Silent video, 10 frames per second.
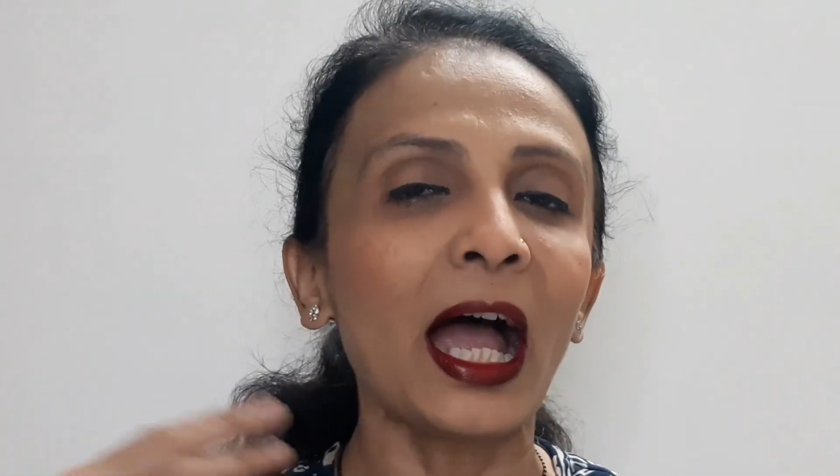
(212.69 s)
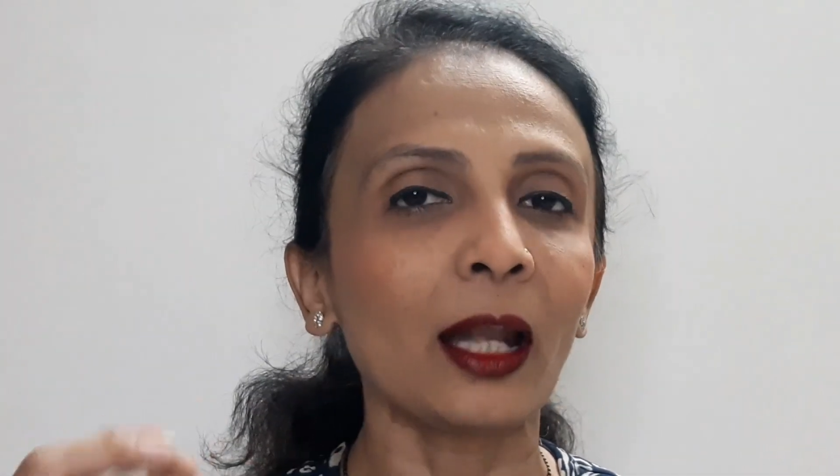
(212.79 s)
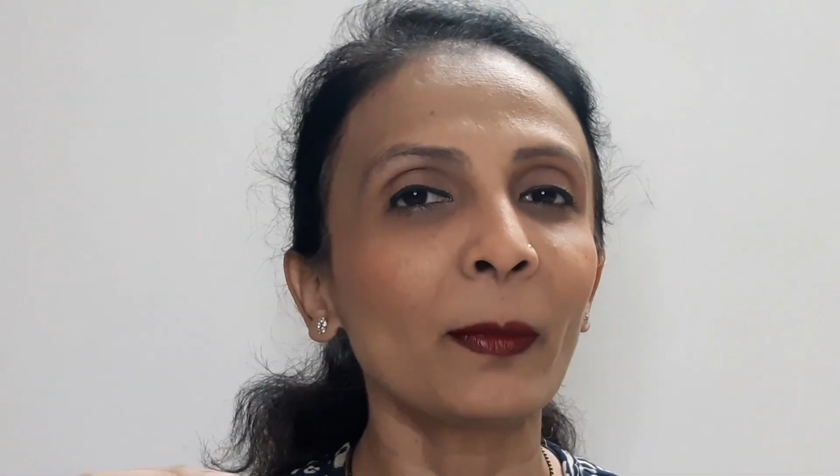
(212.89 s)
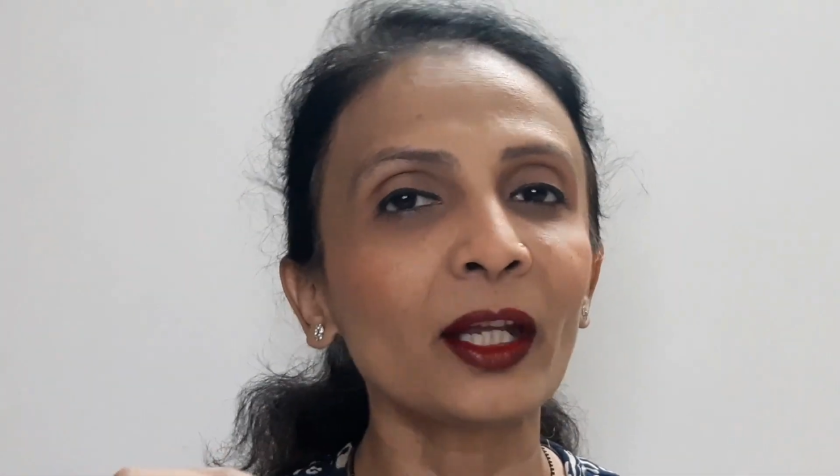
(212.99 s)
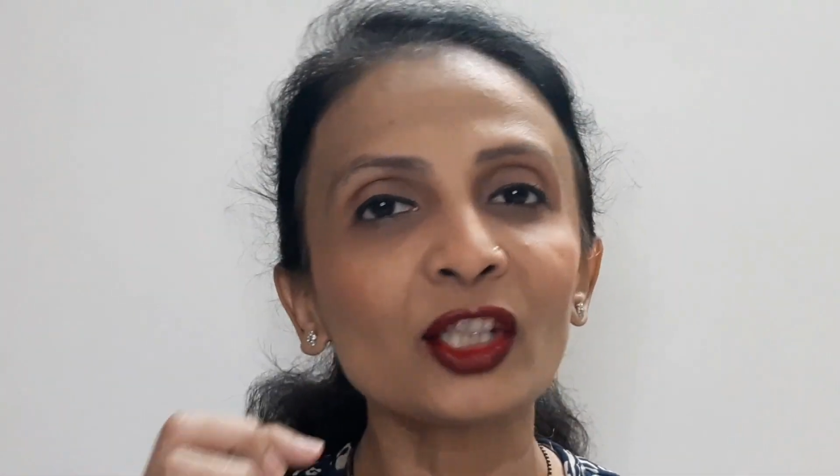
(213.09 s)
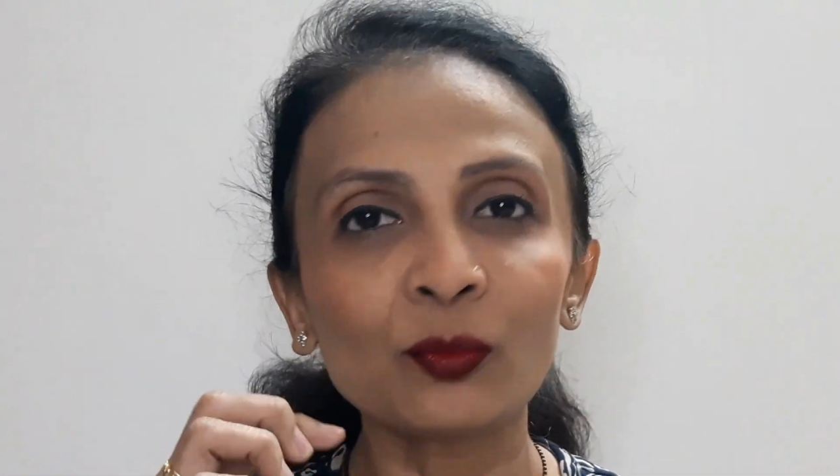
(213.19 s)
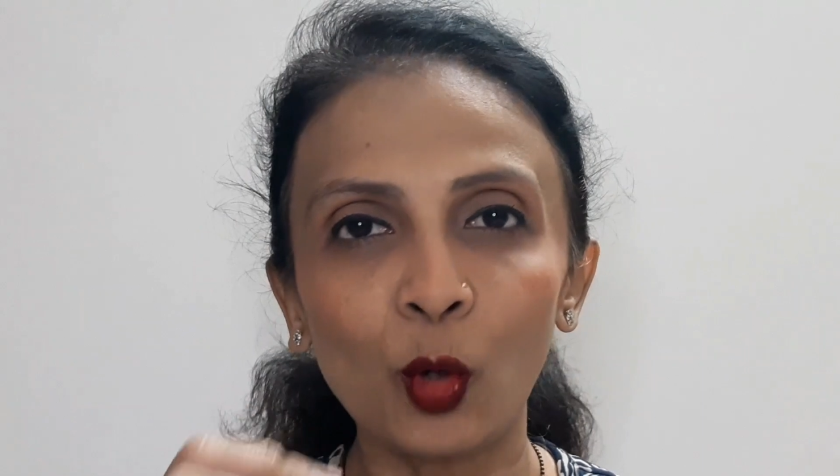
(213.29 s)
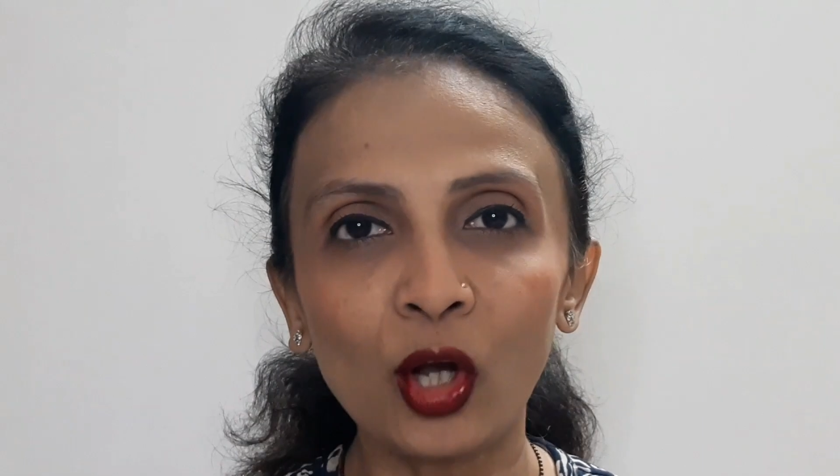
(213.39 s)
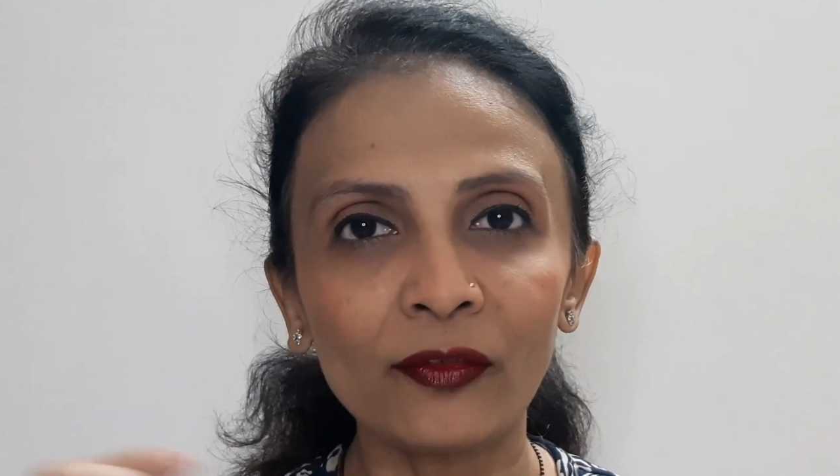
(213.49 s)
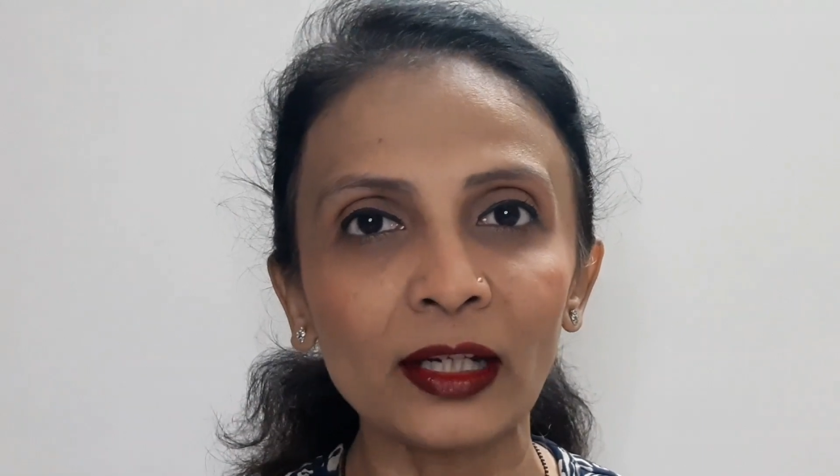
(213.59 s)
I'll make a
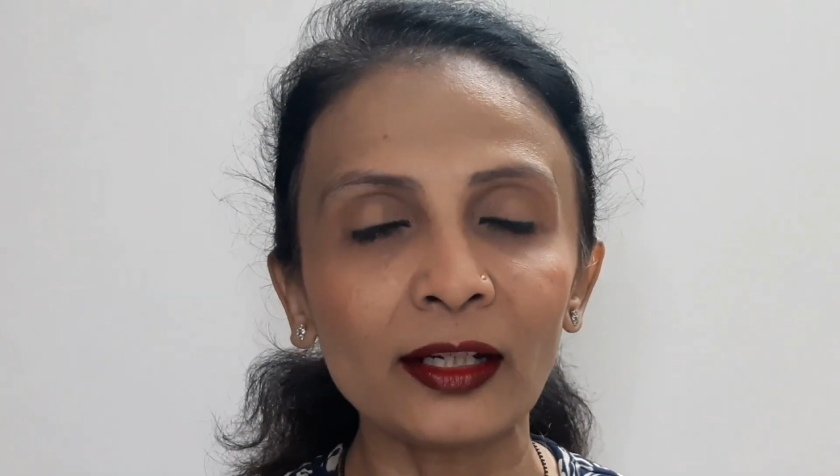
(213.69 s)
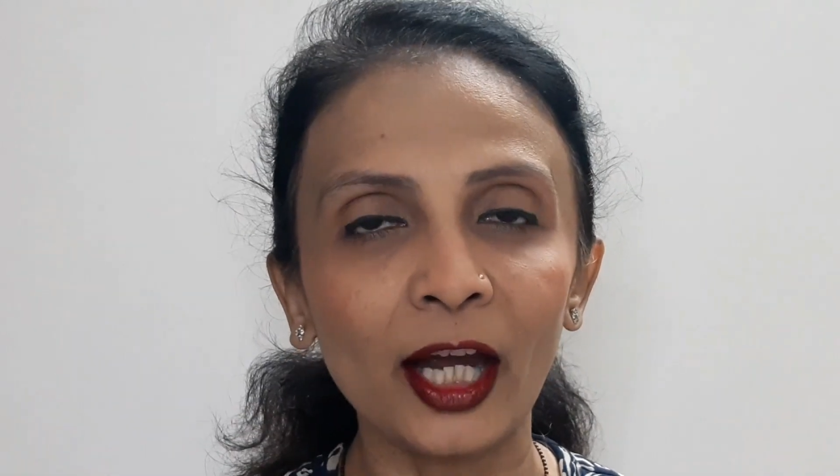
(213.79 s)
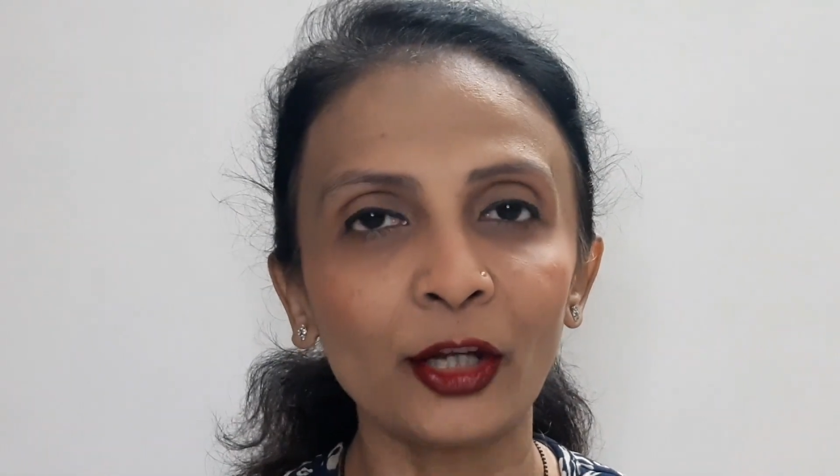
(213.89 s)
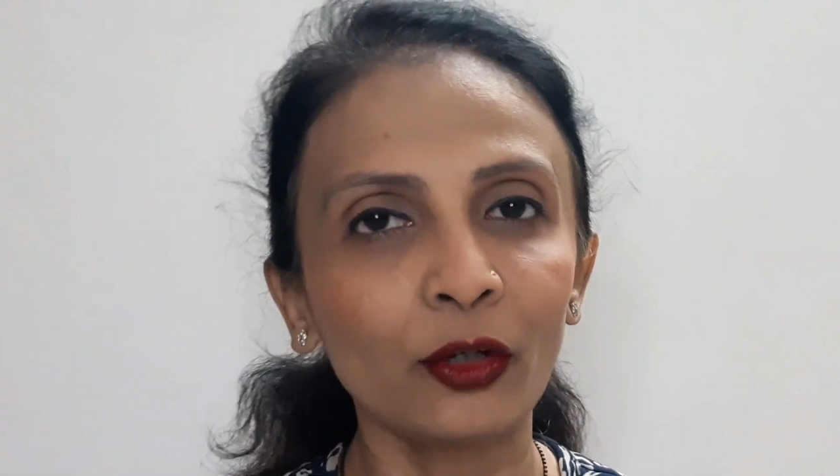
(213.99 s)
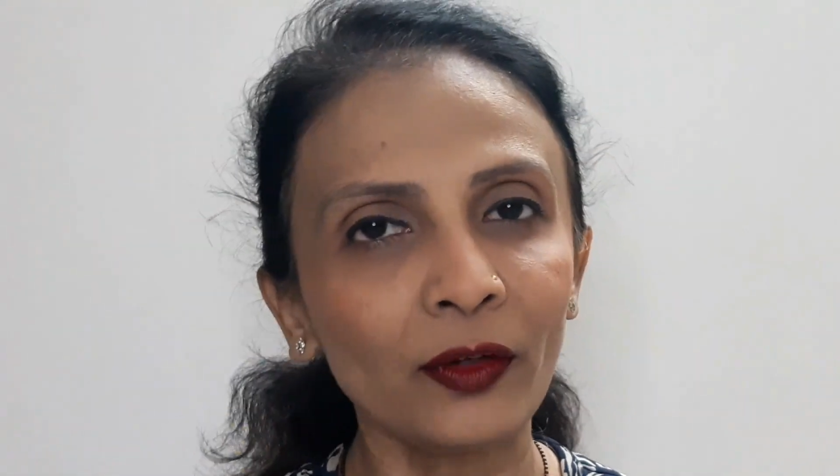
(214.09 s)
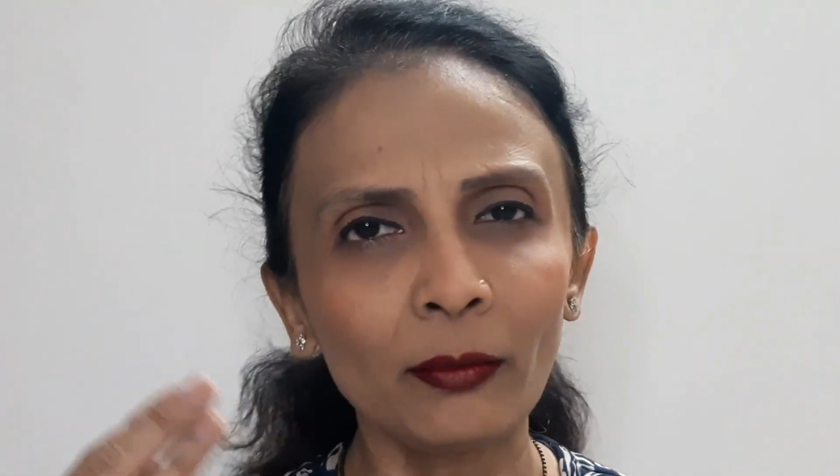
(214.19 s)
small reel kind of,